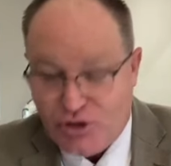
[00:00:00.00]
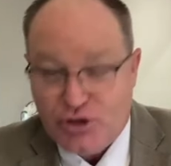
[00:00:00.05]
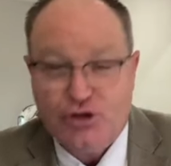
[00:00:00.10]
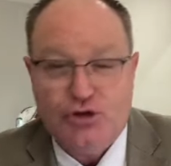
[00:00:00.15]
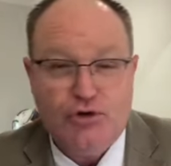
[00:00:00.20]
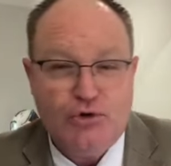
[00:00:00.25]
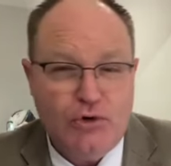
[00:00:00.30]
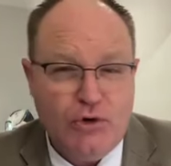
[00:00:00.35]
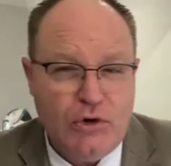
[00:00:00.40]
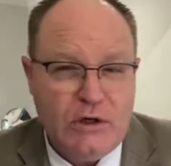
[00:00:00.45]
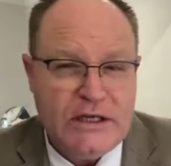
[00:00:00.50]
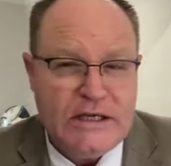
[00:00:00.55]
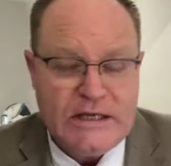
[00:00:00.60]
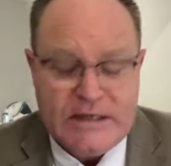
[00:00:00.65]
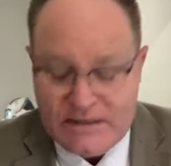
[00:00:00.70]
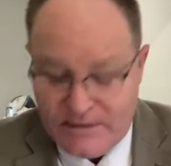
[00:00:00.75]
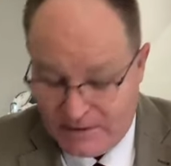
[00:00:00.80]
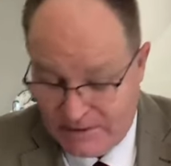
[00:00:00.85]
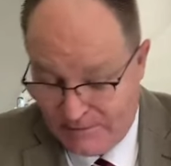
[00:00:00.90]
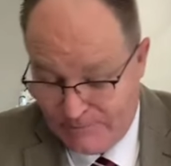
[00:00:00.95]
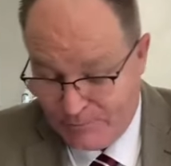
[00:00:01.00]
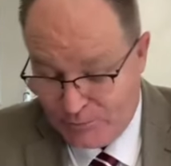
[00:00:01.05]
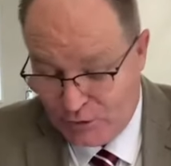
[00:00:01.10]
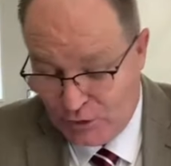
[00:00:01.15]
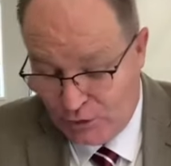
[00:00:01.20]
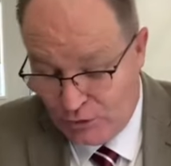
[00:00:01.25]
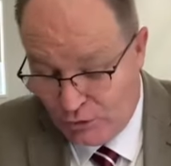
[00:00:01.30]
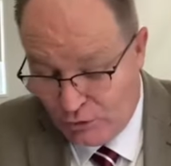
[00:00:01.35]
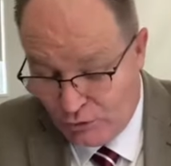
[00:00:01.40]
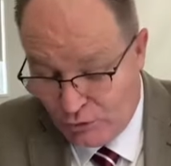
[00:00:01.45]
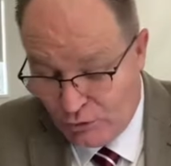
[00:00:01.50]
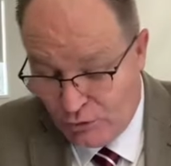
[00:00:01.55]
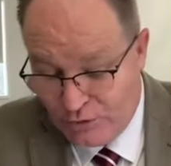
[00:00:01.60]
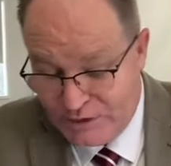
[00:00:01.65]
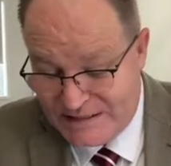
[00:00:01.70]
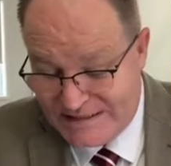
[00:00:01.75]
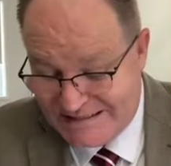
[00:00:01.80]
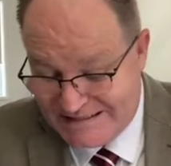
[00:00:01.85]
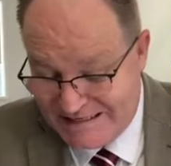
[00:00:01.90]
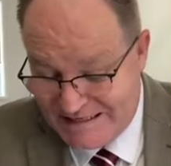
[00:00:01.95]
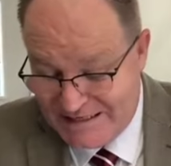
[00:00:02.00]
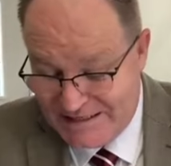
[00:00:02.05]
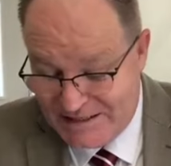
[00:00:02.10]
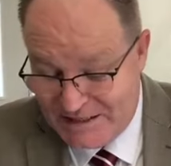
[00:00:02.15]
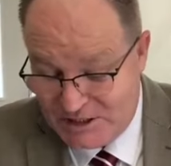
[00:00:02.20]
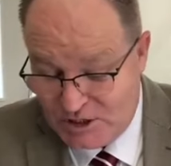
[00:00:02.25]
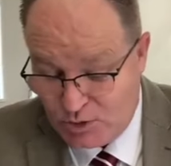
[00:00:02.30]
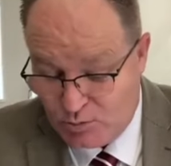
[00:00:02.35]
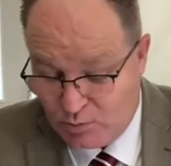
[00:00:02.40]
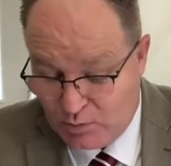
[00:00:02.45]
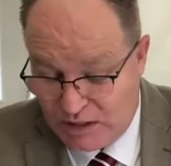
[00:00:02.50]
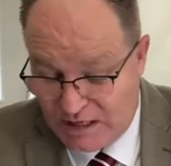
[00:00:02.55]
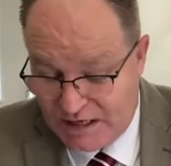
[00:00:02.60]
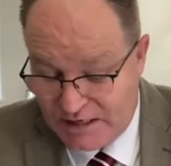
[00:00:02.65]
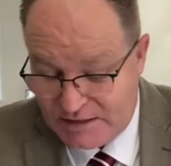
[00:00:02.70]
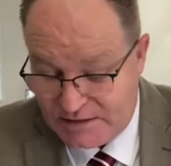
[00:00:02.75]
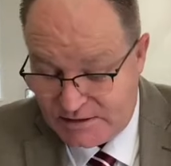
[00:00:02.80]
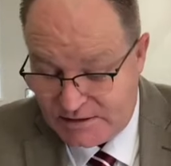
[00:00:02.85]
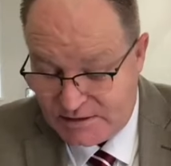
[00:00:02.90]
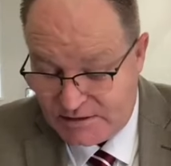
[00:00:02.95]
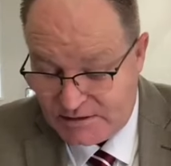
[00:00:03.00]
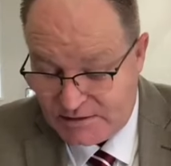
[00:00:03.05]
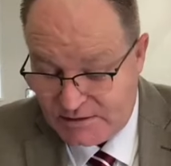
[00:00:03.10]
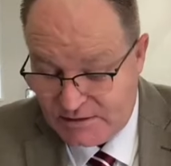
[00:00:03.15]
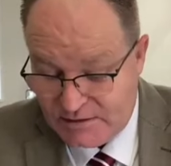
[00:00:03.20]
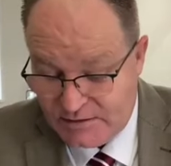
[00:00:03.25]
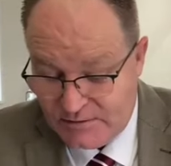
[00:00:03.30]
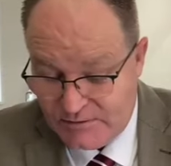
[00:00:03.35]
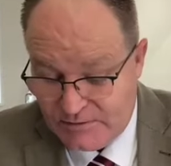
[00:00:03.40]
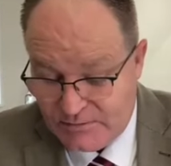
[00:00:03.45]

surely the Lord is in this place